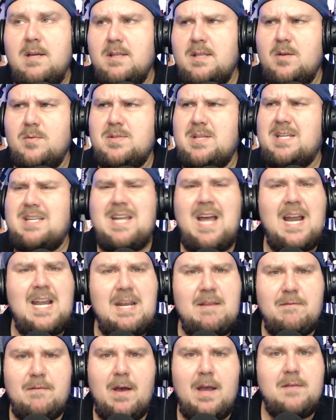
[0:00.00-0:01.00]
think it was like
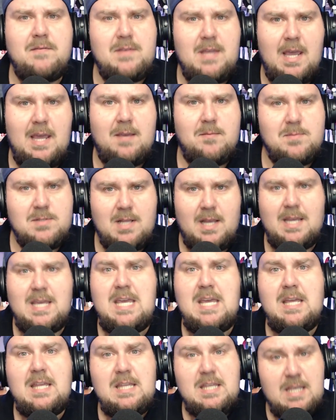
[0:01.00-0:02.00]
95 games. Like,
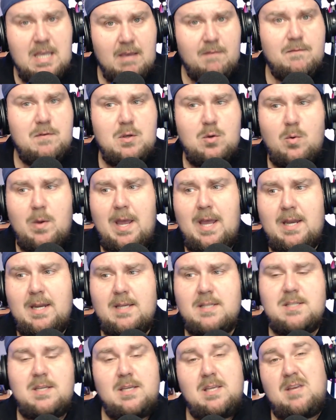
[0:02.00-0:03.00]
he can give you
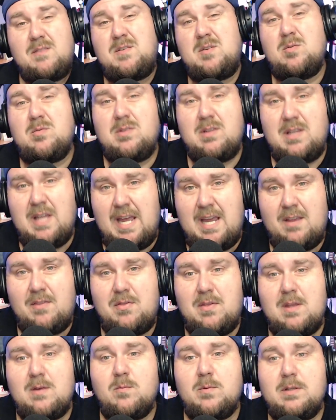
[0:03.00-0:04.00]
innings, he can give you
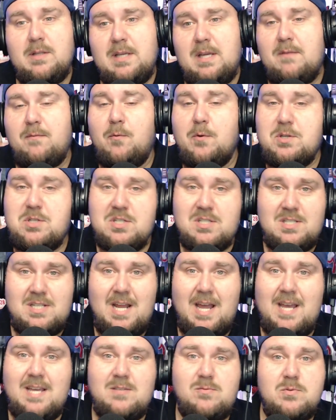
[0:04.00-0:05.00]
length in relief, which is
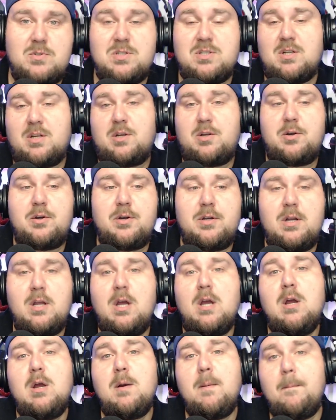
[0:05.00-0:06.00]
nice, which is a good
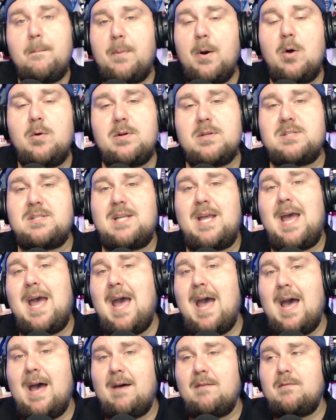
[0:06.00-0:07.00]
bonus to
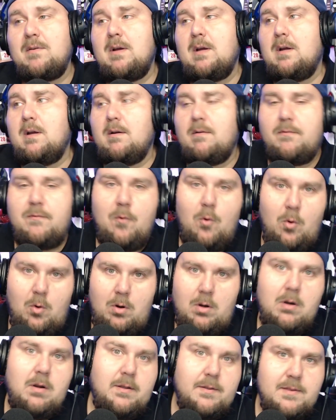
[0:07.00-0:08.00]
have
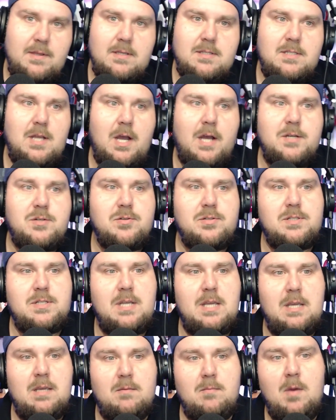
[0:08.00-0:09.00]
for this Dodgers
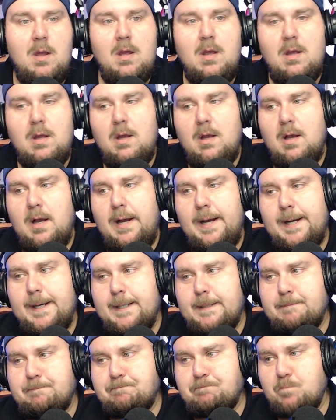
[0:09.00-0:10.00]
team.
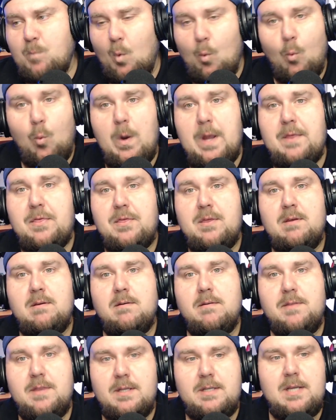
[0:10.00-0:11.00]
With
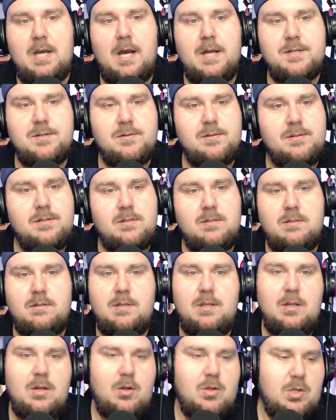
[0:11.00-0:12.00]
the Dodgers,
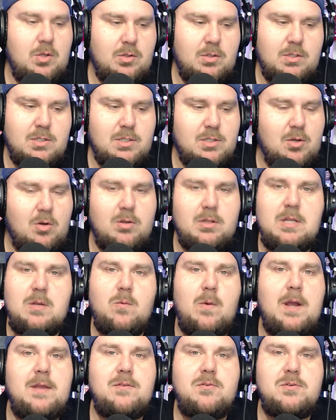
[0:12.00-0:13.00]
you'd certainly
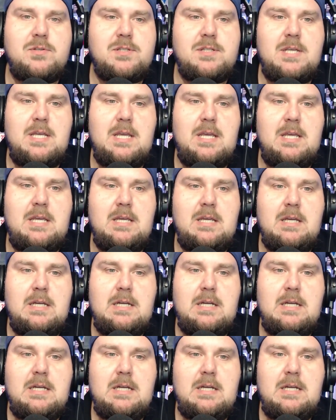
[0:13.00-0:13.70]
rather see